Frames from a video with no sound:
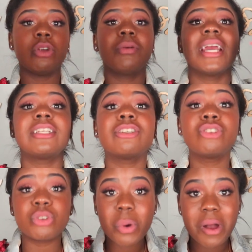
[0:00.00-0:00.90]
you get to
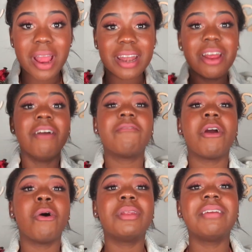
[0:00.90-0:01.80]
join for
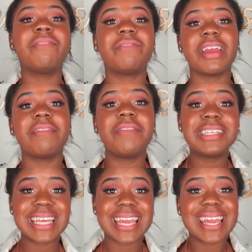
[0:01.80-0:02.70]
only
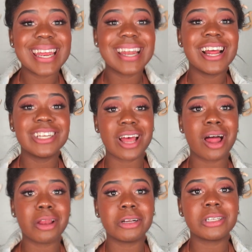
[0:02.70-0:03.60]

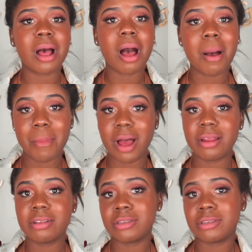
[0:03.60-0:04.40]
$15 a month.